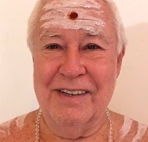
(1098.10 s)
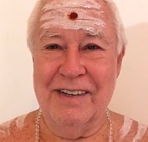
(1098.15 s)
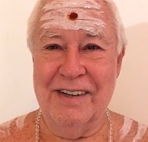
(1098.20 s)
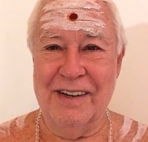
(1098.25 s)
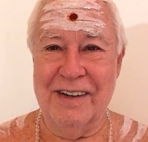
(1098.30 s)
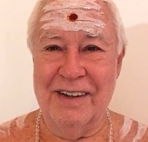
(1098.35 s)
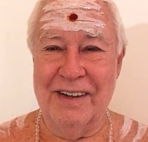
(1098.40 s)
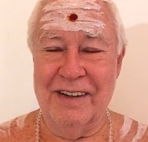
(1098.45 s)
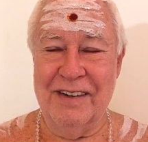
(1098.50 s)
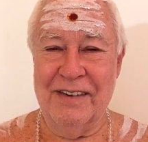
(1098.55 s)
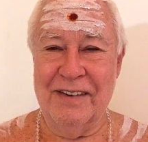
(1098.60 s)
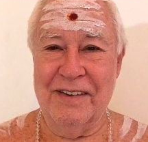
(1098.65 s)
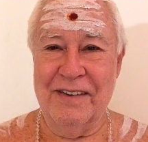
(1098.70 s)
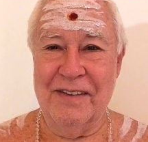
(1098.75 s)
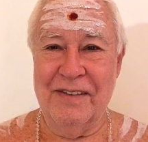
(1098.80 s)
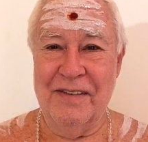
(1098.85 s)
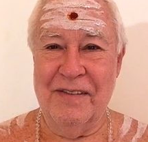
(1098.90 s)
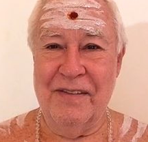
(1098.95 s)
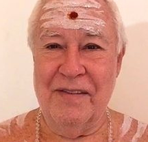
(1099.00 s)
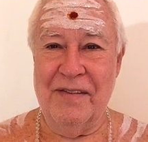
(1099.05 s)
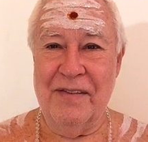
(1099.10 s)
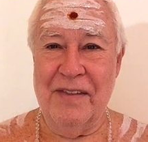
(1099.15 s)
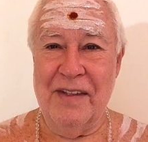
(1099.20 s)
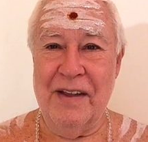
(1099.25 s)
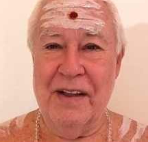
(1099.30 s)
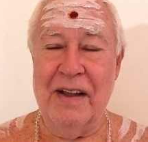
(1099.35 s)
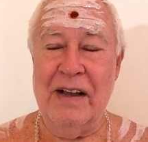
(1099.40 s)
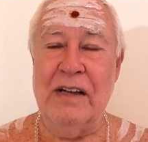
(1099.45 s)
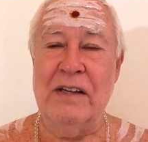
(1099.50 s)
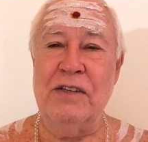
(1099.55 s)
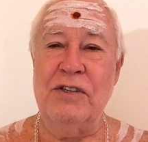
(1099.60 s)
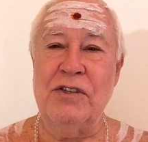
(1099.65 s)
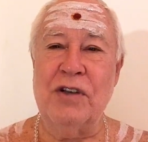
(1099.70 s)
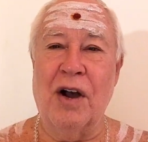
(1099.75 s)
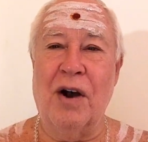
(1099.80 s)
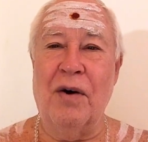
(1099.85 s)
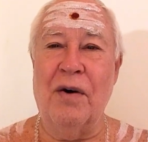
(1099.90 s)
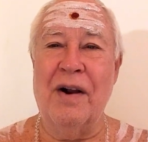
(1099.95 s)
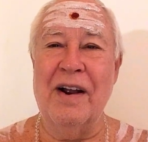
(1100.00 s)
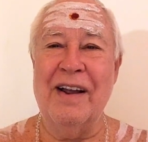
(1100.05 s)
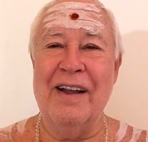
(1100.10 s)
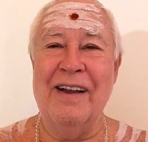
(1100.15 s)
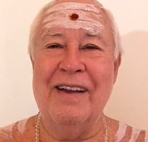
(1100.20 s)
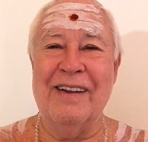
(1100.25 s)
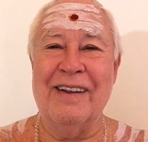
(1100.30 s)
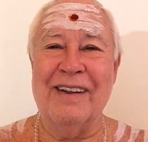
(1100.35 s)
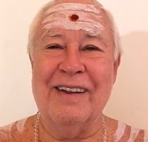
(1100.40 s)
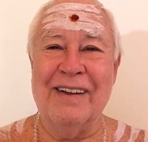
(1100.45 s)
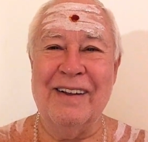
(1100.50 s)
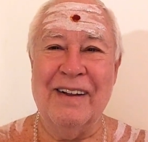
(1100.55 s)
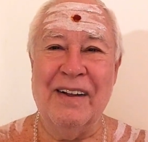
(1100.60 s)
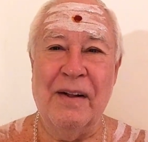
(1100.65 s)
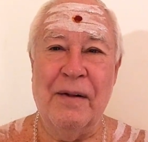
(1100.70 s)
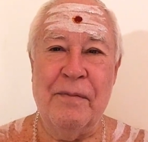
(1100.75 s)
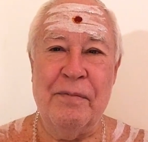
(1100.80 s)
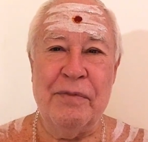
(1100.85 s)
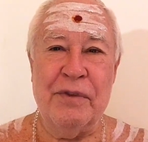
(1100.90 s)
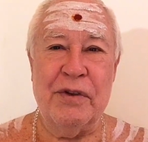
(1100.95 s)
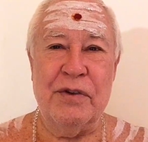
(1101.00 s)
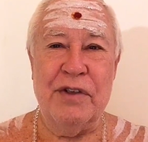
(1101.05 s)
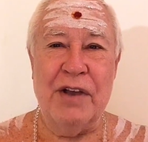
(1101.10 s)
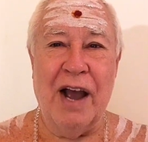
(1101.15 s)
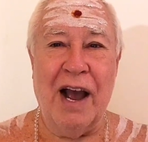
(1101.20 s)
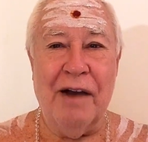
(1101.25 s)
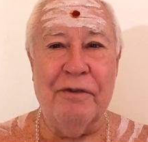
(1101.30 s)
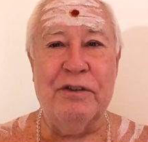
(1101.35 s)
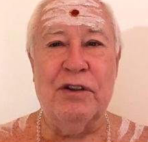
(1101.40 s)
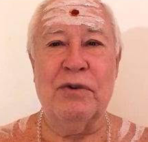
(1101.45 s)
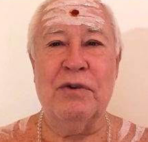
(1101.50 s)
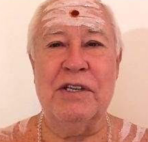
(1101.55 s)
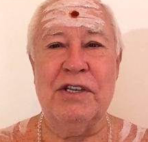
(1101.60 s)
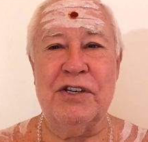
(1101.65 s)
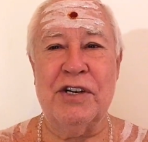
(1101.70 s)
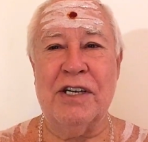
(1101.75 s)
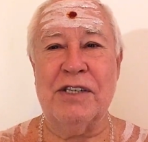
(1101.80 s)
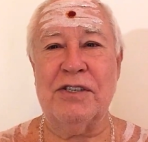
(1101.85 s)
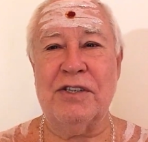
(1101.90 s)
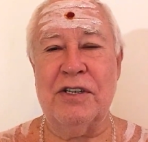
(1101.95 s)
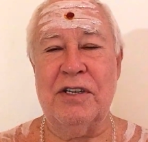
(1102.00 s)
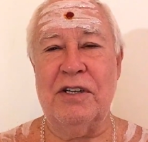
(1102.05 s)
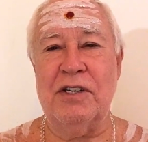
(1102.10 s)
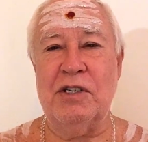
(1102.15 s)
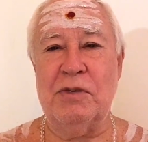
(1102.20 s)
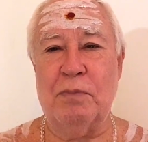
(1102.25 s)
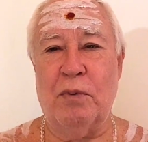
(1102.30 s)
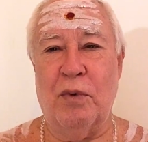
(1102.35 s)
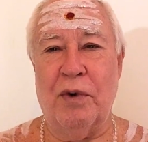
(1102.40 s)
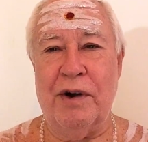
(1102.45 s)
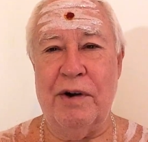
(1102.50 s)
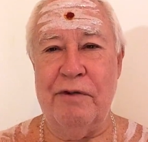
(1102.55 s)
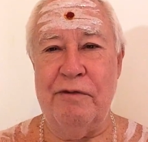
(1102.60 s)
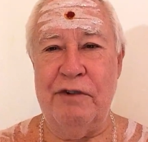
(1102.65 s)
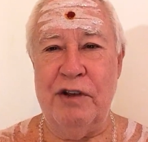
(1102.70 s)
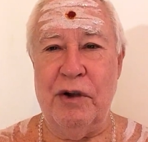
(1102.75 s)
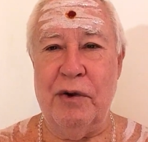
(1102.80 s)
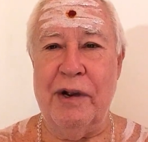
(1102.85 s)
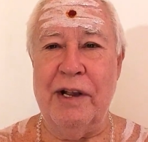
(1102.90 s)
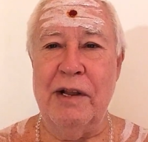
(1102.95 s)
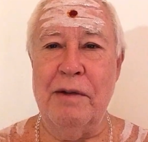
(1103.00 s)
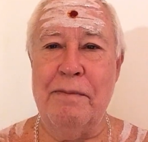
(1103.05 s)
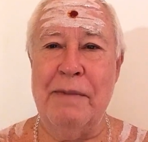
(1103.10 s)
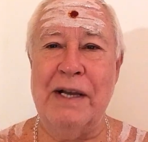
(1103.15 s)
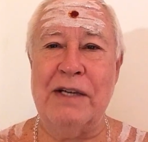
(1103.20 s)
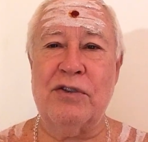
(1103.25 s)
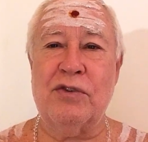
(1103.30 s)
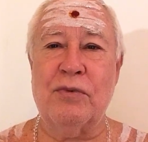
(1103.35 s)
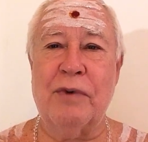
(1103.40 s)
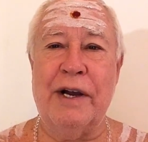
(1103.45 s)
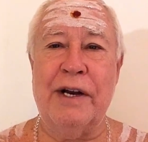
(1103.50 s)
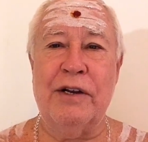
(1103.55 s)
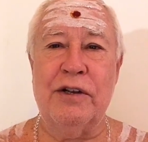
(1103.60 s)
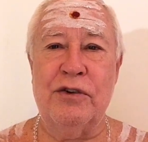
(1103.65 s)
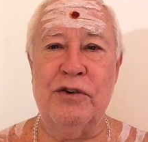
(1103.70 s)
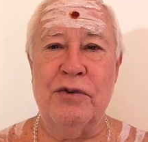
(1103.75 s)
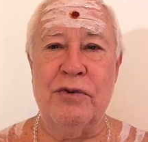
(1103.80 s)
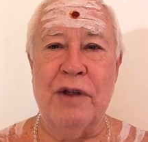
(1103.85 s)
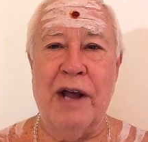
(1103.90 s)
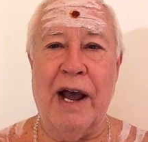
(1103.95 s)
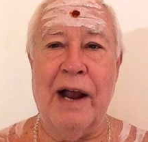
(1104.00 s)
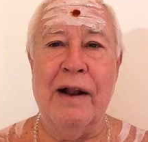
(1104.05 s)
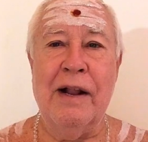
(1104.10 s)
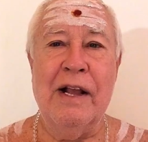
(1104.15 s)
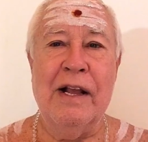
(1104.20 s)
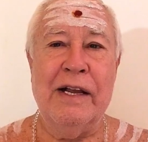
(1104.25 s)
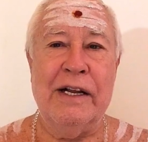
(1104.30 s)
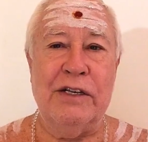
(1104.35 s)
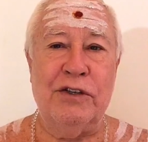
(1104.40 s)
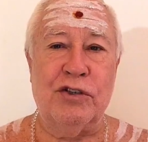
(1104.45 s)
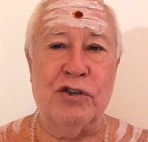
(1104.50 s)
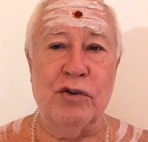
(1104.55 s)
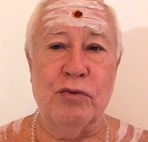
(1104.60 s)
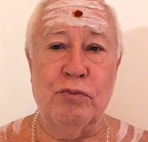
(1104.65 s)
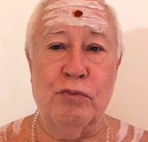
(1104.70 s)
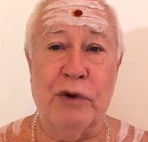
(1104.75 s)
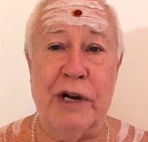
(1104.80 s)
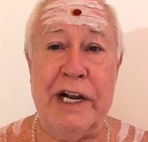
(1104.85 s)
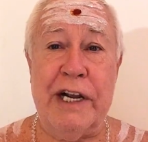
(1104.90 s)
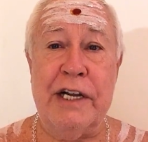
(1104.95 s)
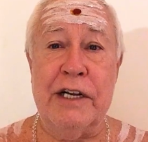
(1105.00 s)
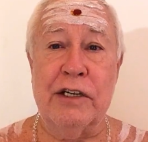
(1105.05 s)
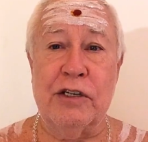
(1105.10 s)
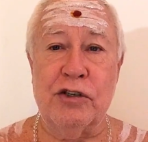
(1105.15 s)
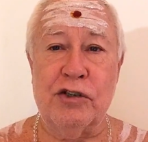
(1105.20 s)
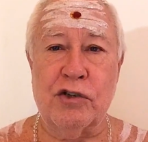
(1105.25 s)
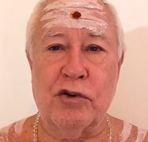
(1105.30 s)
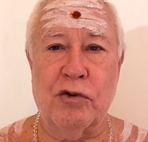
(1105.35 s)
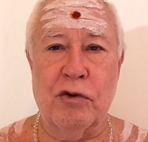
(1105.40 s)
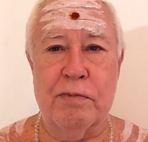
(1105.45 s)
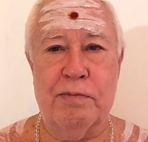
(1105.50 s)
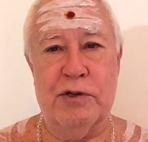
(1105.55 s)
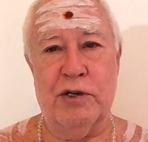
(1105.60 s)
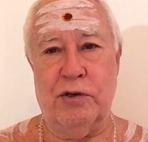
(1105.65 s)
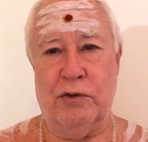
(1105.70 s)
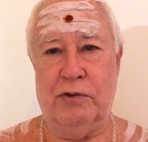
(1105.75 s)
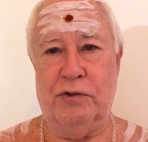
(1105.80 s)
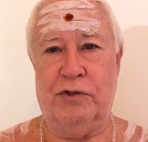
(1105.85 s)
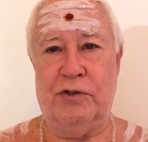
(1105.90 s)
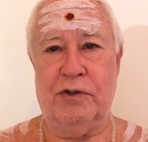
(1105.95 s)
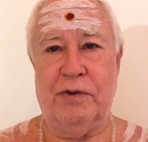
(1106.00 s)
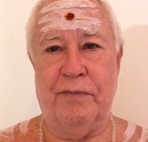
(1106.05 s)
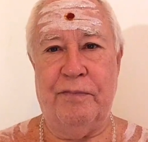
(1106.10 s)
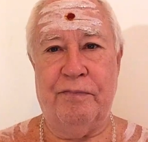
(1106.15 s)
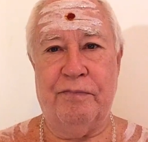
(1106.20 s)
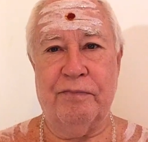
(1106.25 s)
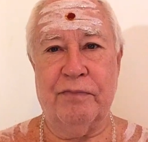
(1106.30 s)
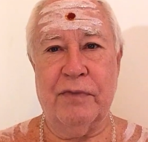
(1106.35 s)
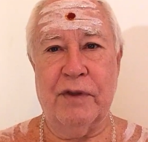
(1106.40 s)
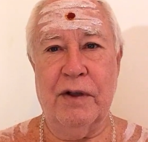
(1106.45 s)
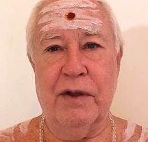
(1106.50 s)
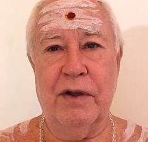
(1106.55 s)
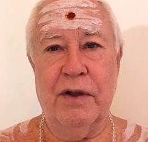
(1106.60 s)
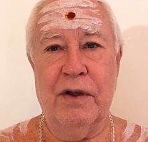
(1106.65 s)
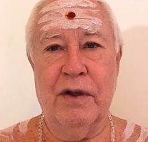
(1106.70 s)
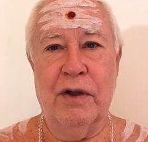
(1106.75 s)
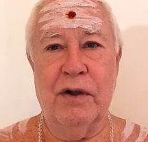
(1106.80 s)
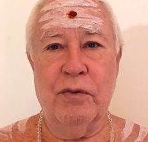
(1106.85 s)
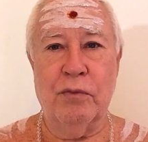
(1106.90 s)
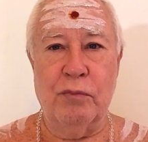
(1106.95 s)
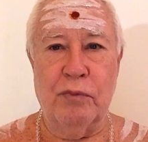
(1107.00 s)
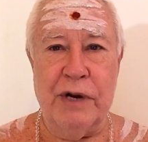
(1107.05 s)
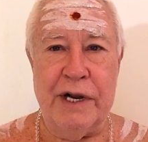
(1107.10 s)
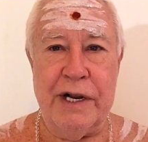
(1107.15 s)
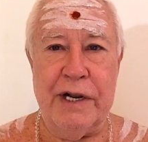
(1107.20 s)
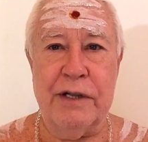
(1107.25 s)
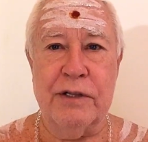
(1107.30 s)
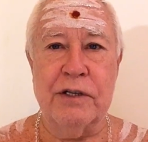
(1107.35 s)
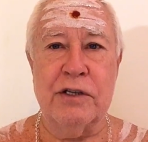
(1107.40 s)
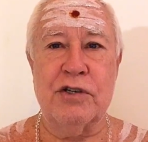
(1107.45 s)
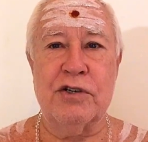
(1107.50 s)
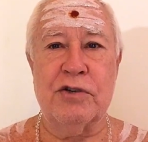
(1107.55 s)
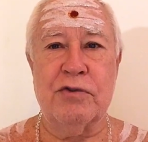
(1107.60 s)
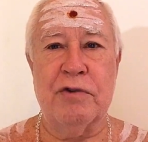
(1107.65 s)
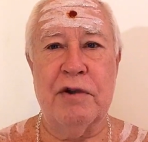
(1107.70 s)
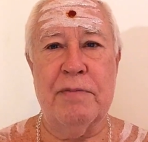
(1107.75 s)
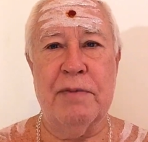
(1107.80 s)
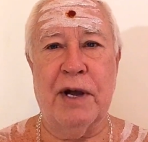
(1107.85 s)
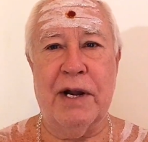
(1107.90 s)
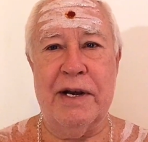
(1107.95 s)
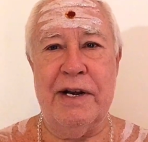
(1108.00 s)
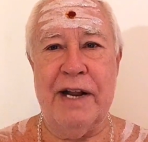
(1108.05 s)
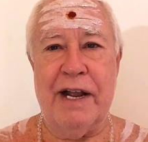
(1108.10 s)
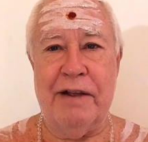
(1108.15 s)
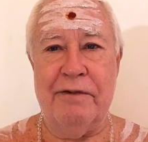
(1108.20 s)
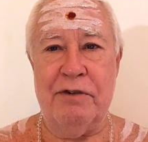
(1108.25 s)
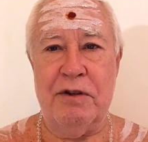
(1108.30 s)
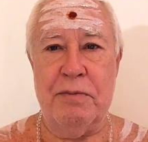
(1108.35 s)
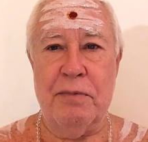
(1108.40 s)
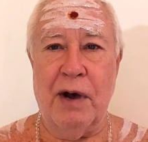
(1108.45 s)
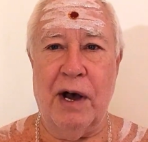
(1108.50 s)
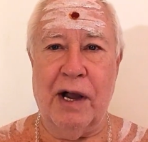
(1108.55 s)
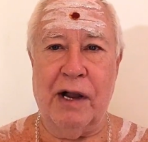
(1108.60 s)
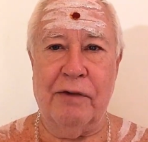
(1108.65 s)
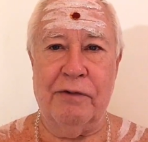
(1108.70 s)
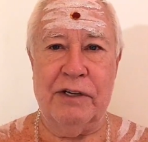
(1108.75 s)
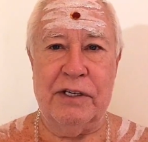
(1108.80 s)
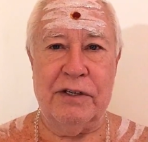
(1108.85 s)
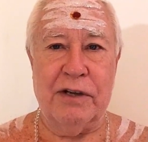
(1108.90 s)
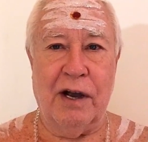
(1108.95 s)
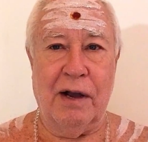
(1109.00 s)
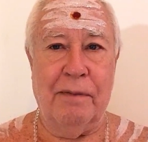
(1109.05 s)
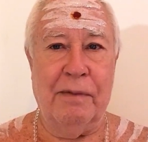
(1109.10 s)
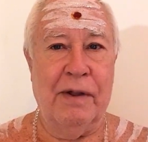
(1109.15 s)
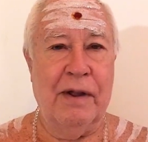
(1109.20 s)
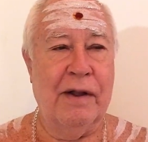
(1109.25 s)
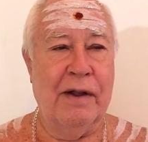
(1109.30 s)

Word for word: Huh? So you have to adjust to this point of view. And the best way to do that is to read the scriptures. Read the Śrīmad Devī Bhāgavatam.